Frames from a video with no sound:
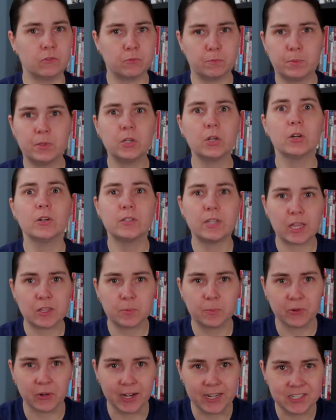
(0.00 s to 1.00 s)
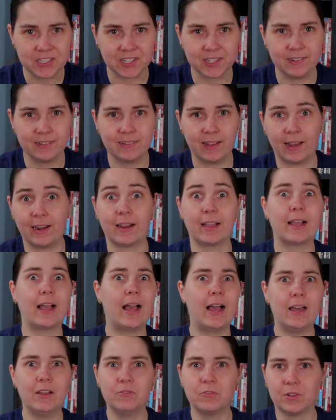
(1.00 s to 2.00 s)
of pure desperation and a
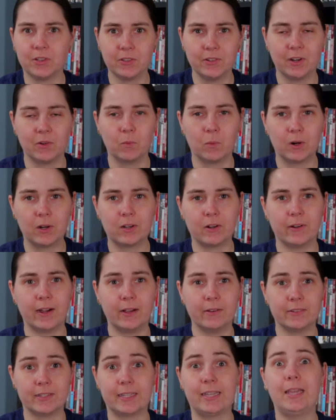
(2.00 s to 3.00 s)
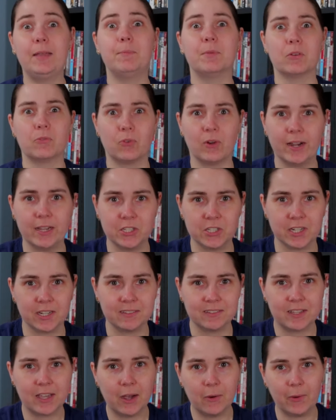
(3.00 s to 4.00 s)
convoluted workaround to keep the
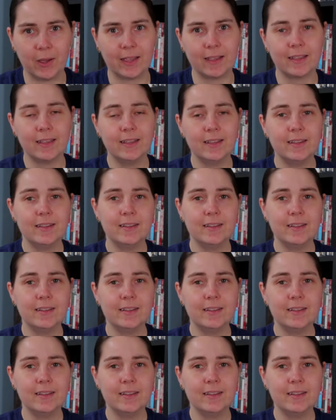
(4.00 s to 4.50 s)
franchise going.